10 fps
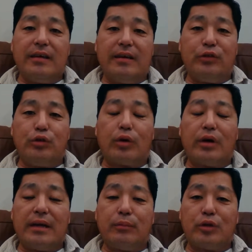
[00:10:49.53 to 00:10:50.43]
If you
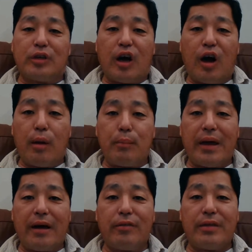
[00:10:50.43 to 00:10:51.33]
are able to
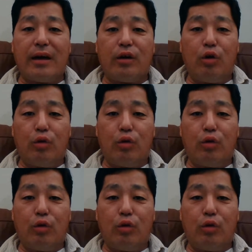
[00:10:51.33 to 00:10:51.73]
compound that,